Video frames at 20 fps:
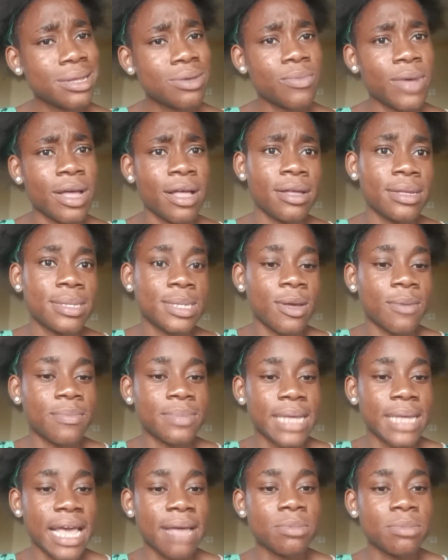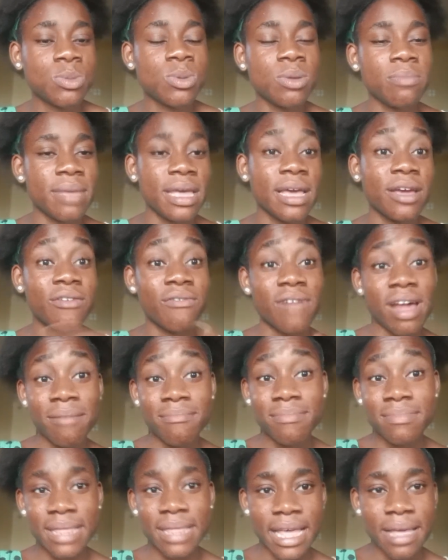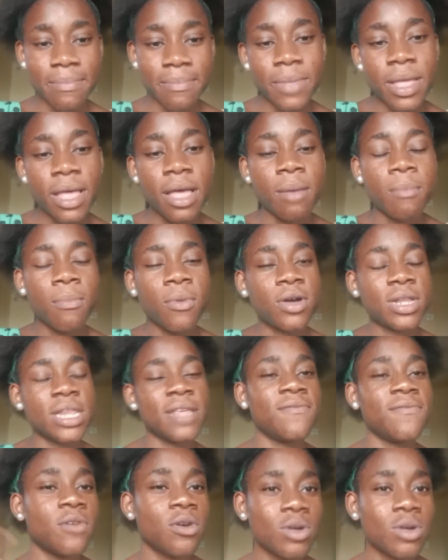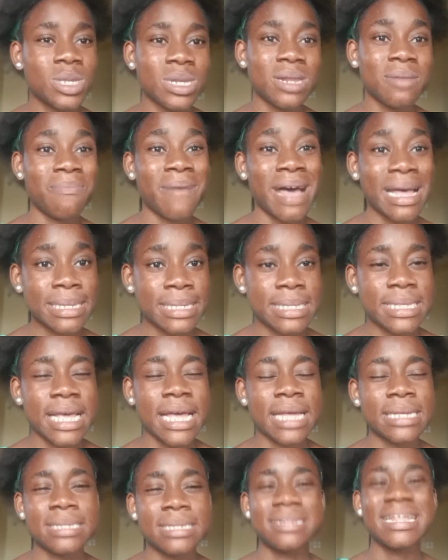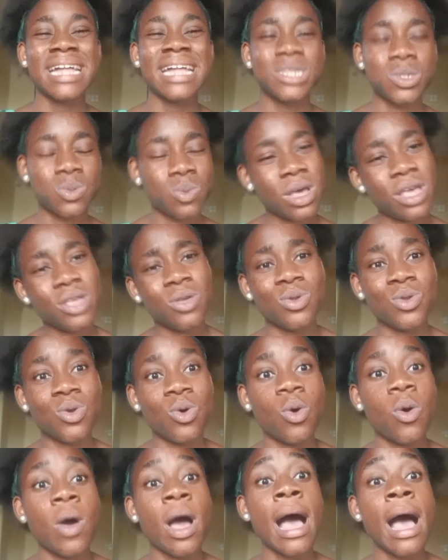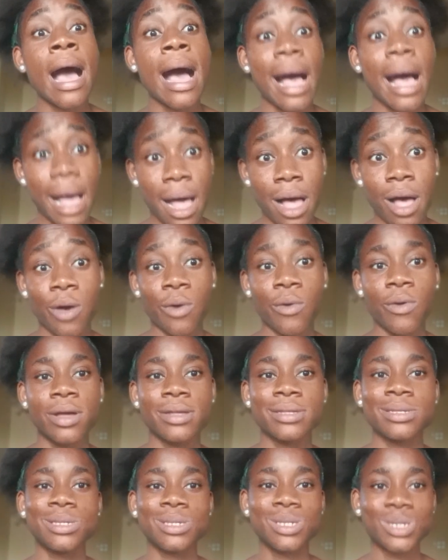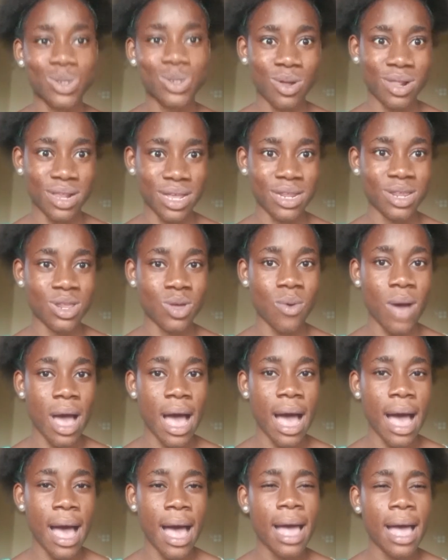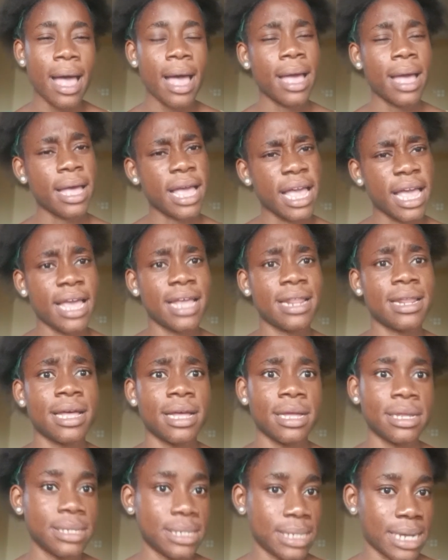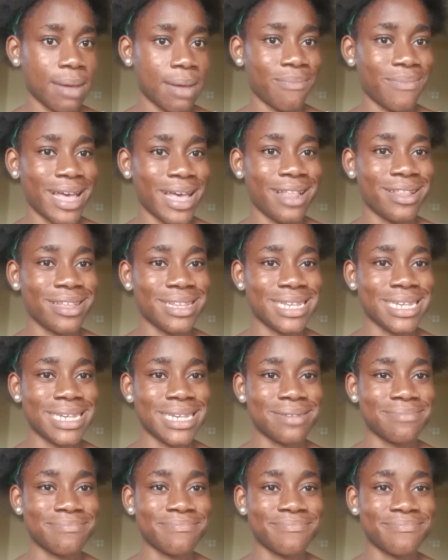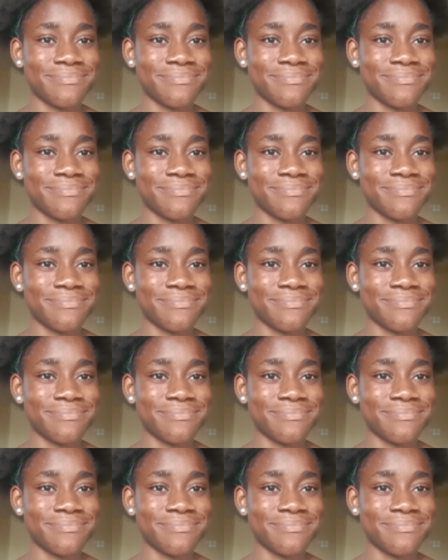well, sometimes we may cram them, but if you go to the past years, that's where you know how solid you are in JAMB Biology.